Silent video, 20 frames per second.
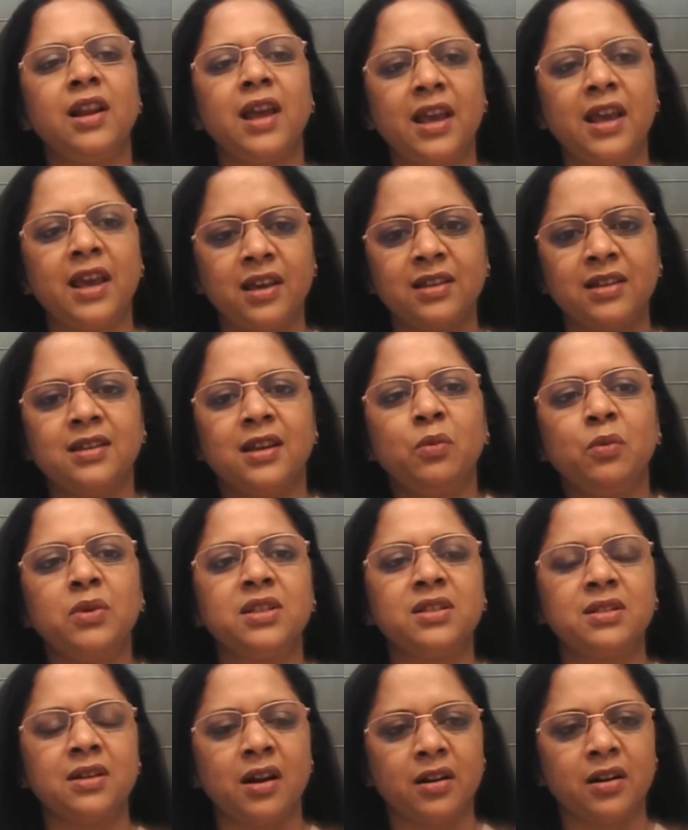Like I said,
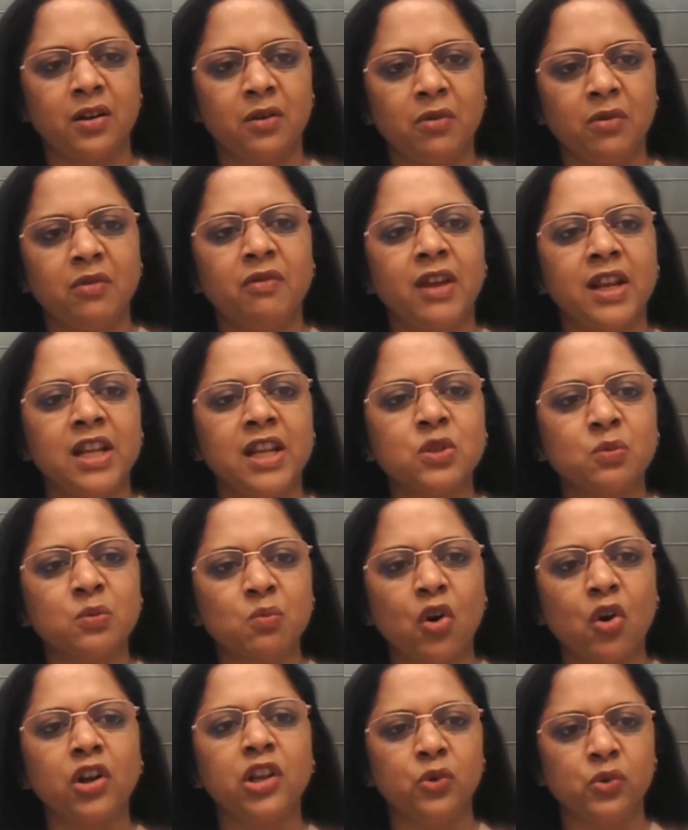we started with very
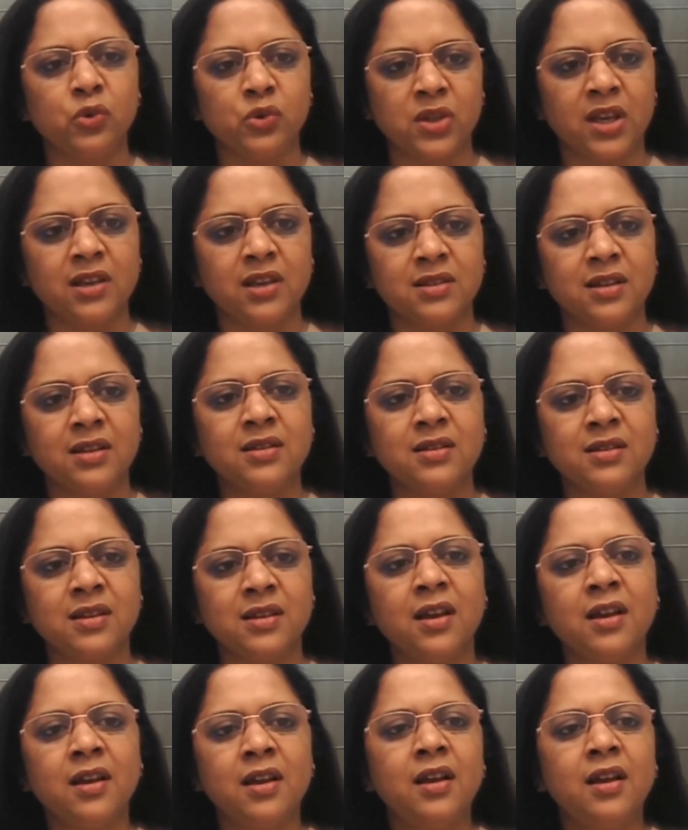small use cases